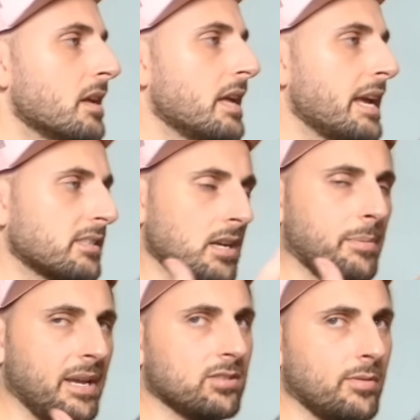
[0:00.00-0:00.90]

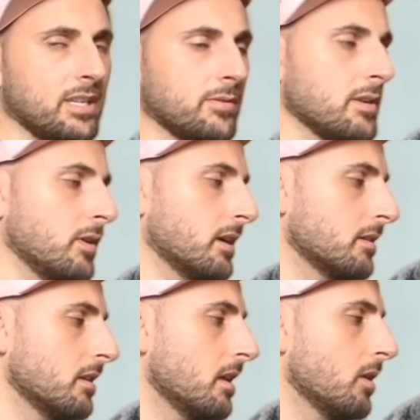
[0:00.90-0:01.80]
XRP in
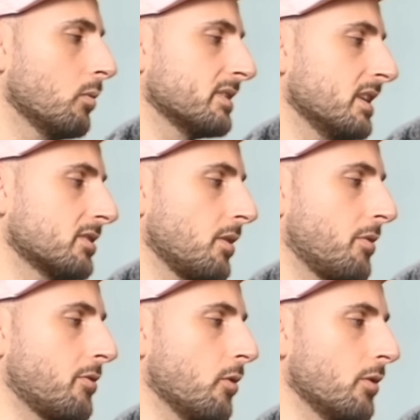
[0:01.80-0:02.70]
2021 was in its
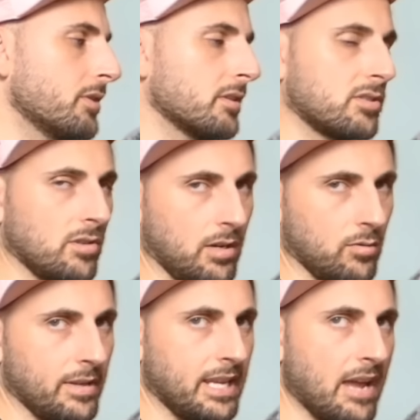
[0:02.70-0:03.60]
third
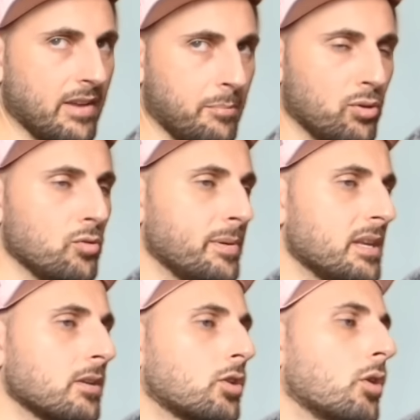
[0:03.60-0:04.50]
cycle. It gave a
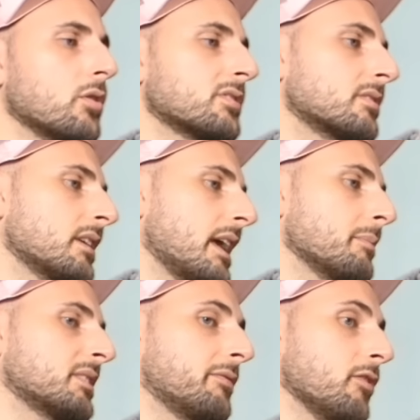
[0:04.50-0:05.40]
poopy, cursed
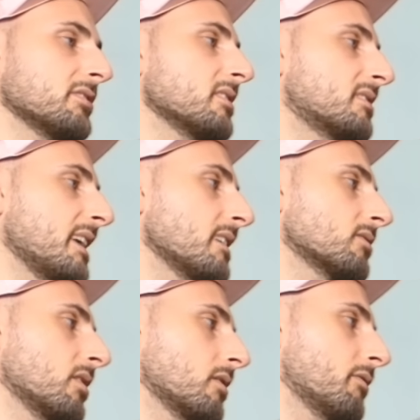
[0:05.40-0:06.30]
gain. But the first and
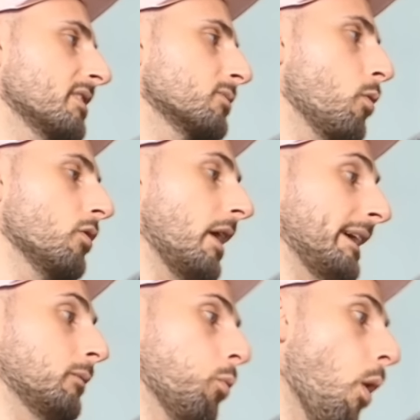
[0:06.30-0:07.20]
second cycle, friends, were
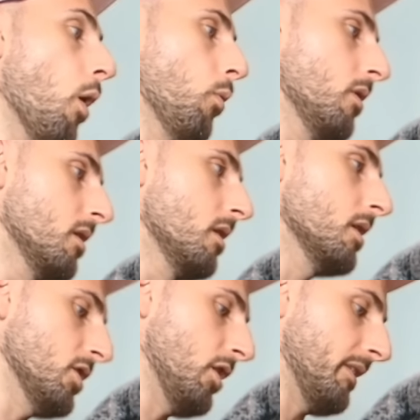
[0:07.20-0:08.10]
like, whoa.
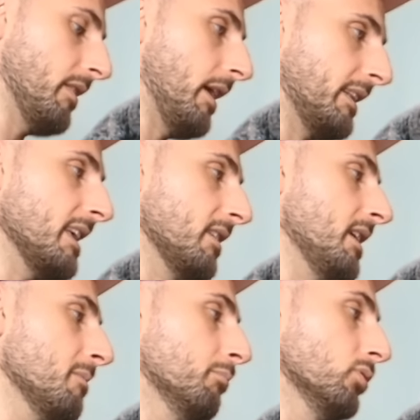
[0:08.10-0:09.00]
You know, that like
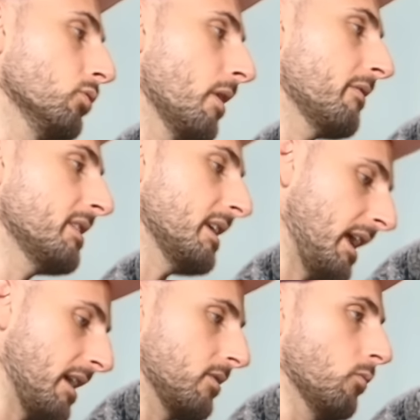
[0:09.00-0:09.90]
it blew
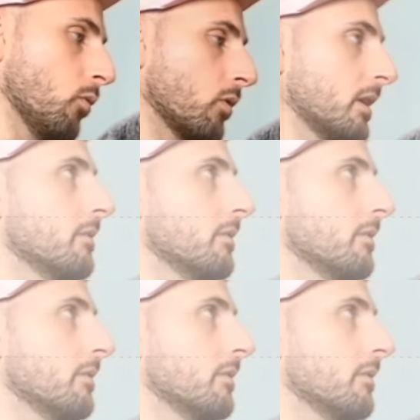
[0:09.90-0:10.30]
everything out of the water.